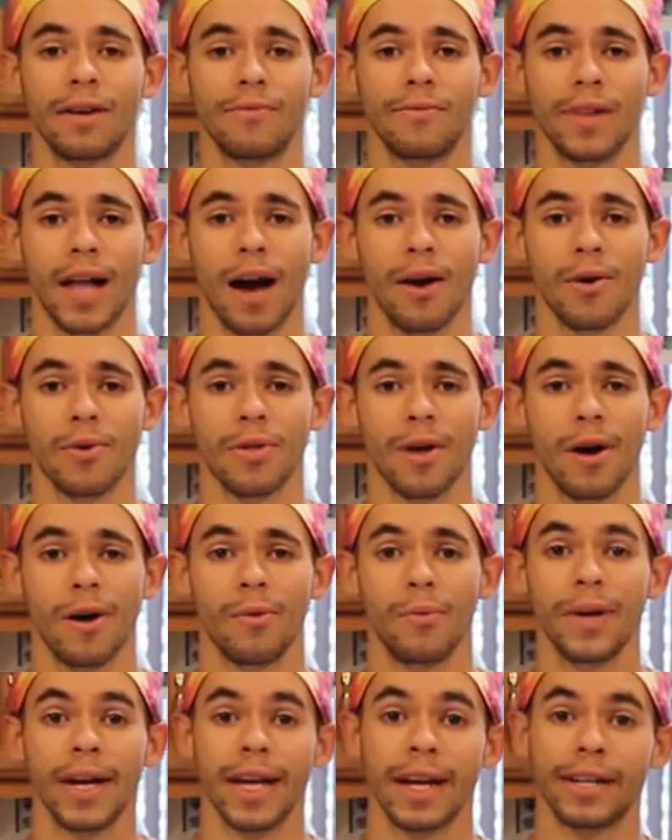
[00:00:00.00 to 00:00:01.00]
flour though,
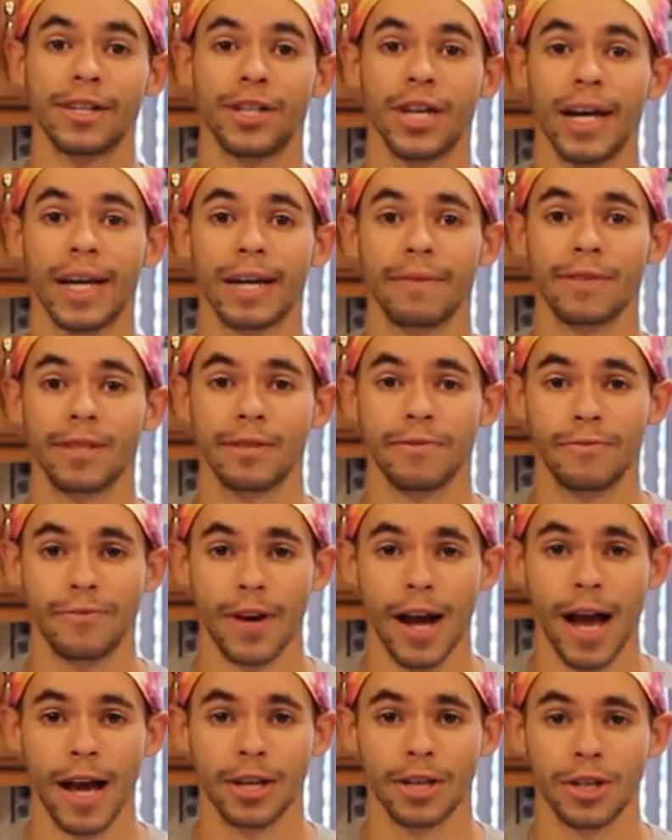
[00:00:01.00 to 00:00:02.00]
we gotta check if it's
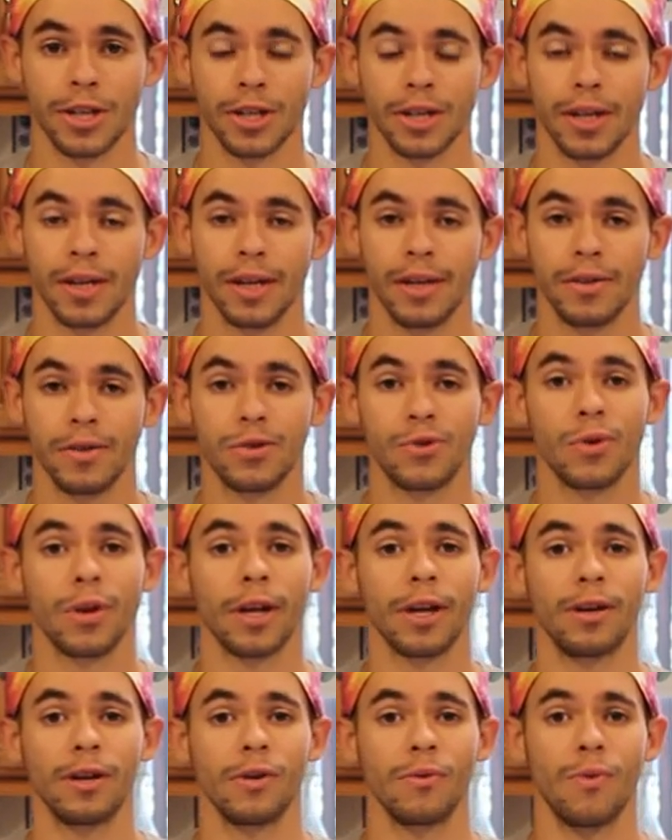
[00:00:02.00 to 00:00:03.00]
fresh. There's
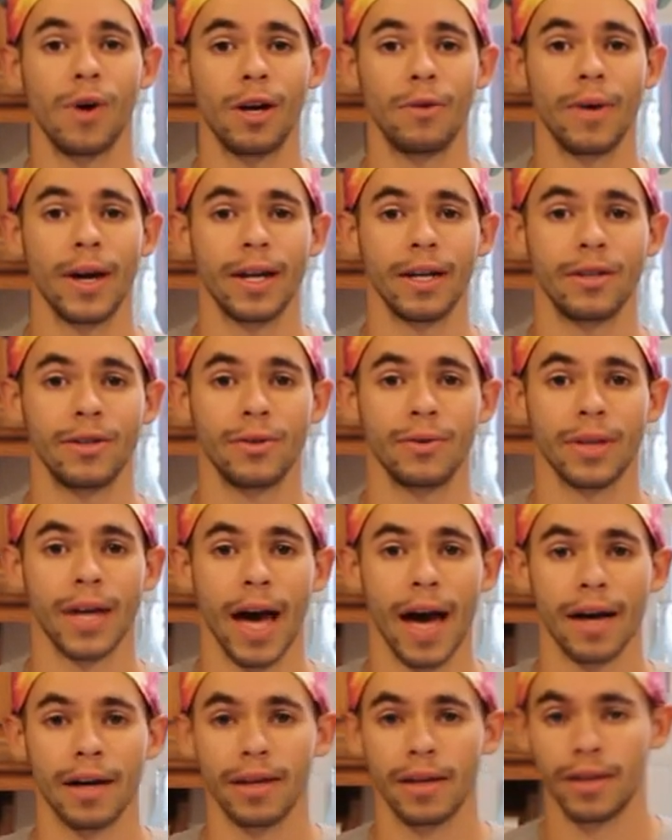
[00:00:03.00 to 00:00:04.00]
really only one way to do
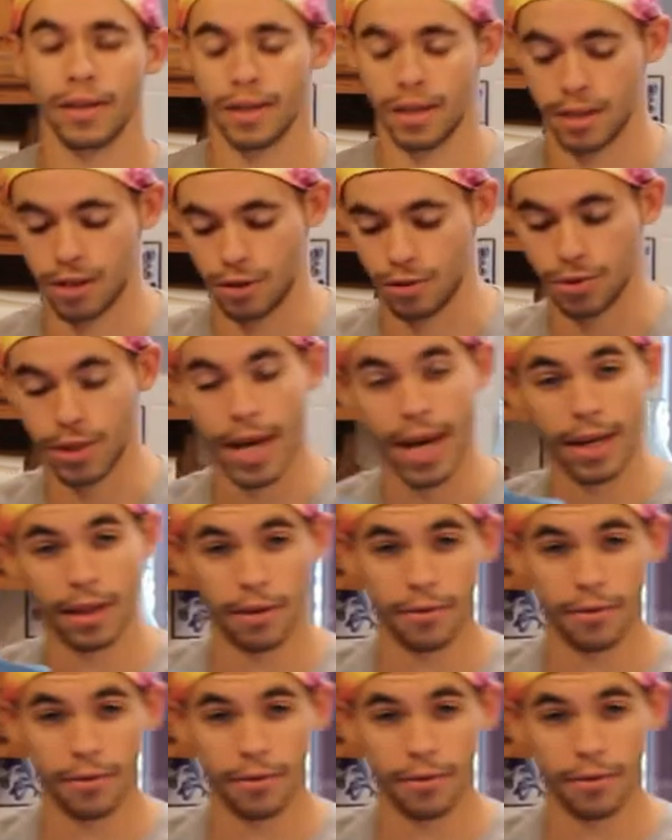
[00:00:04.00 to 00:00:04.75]
that. And so you take the